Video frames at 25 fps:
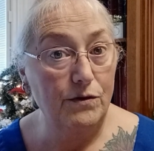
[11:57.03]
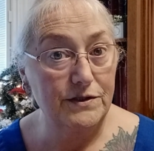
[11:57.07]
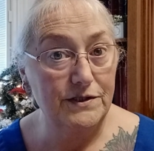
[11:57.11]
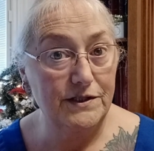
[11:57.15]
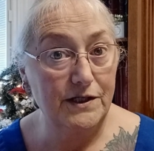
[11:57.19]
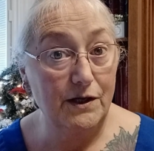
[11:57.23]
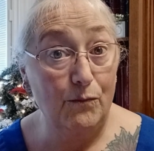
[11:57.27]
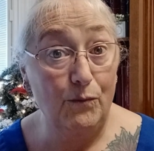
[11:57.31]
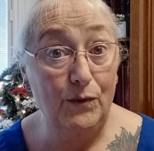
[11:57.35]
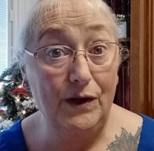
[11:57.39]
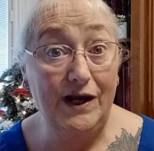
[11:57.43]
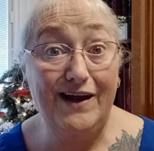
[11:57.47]

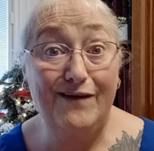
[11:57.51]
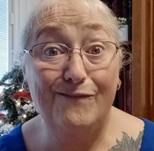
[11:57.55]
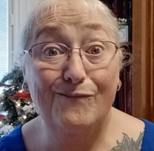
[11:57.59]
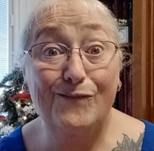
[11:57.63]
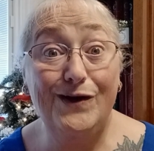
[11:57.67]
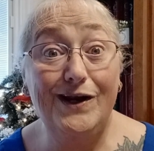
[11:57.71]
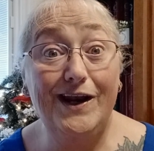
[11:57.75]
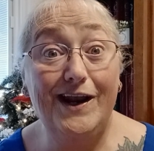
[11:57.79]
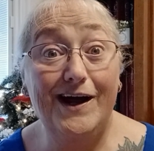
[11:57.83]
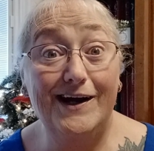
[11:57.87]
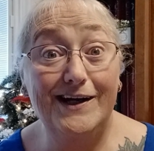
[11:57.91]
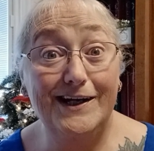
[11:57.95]
So
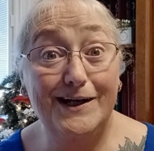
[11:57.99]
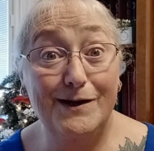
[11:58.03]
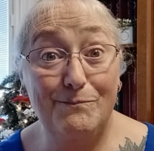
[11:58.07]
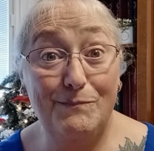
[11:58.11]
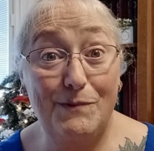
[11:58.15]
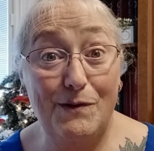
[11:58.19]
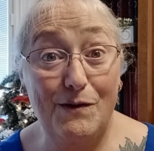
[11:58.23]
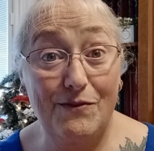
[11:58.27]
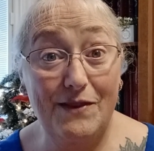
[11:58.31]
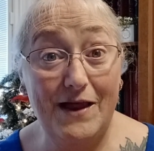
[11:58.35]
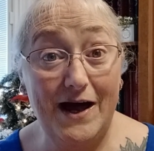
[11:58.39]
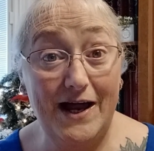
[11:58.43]
we lucked up
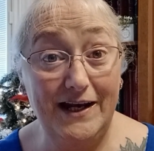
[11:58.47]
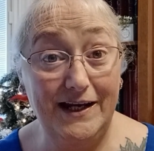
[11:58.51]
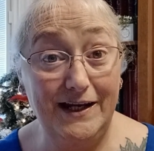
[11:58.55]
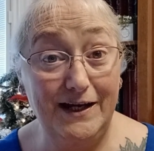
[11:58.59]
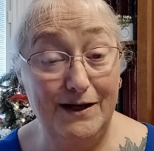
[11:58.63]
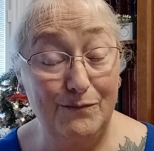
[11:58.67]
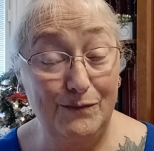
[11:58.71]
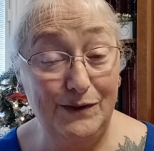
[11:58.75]
on that deal.